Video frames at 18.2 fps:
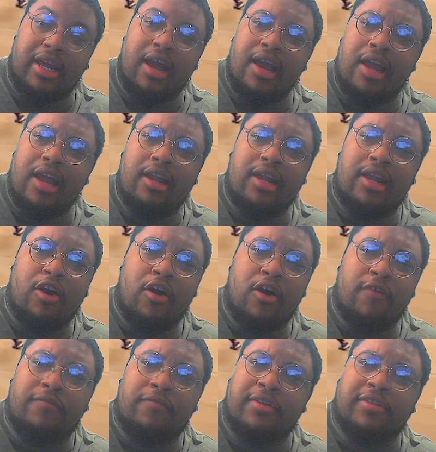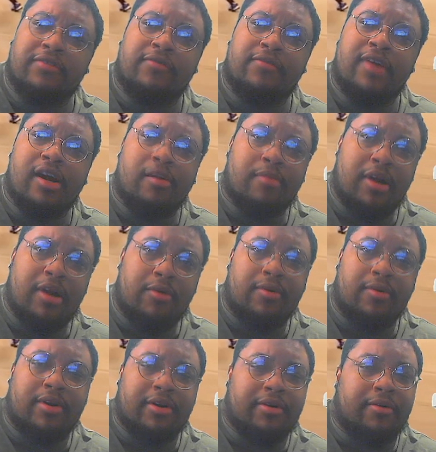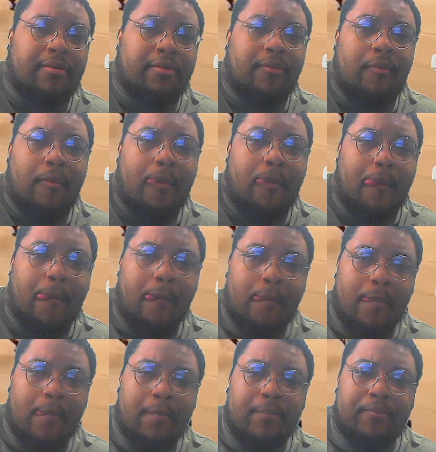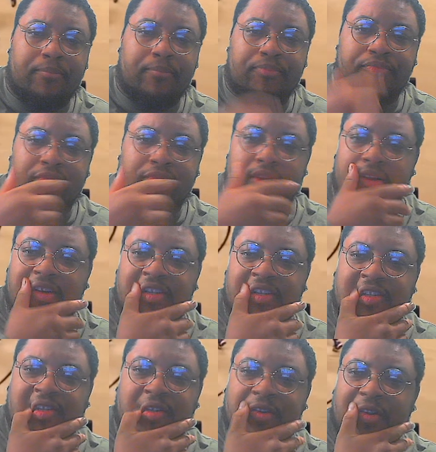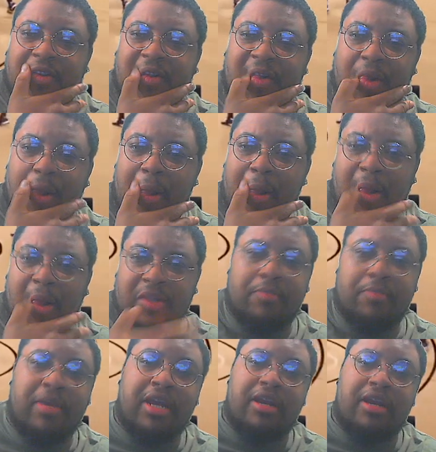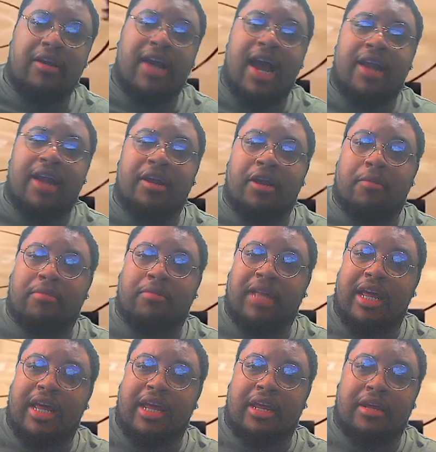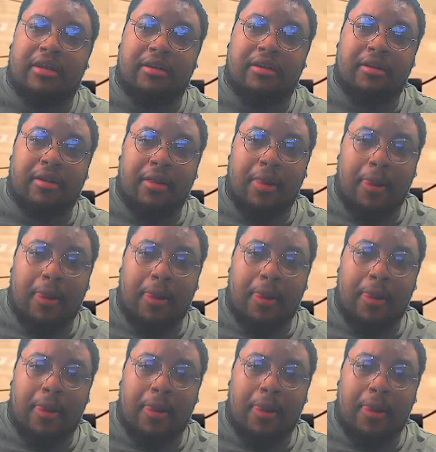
got a lot of offensive firepower, though. Felt the pressure got it over. To being a goddamn player. Flips